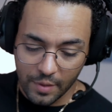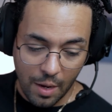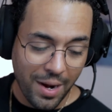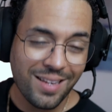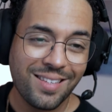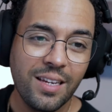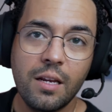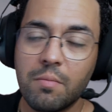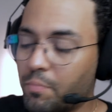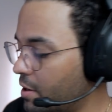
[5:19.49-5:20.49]
I mean, I've seen
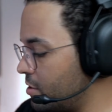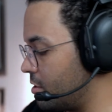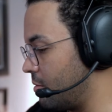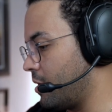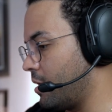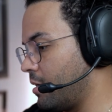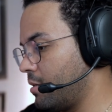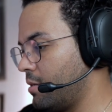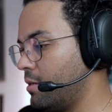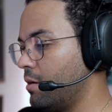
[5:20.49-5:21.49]
it in person, but
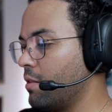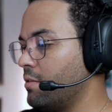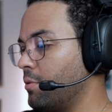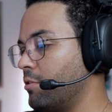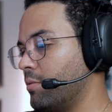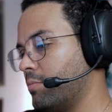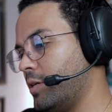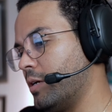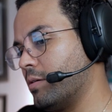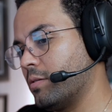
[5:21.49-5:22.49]
in other, you
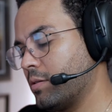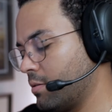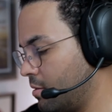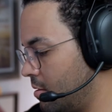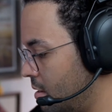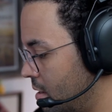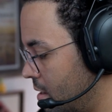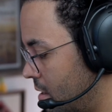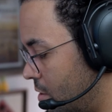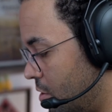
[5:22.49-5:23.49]
know,
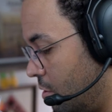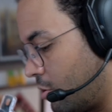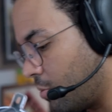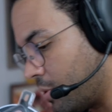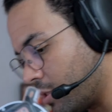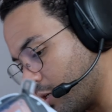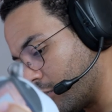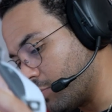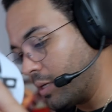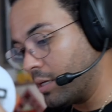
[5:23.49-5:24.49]
on YouTube and
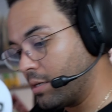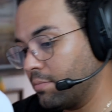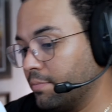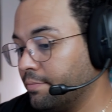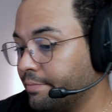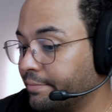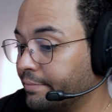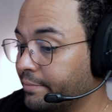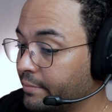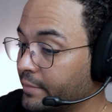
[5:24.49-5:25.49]
such, but
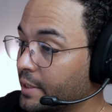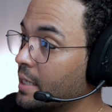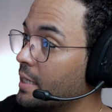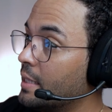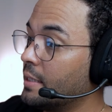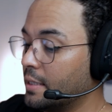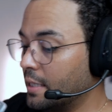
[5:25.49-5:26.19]
this is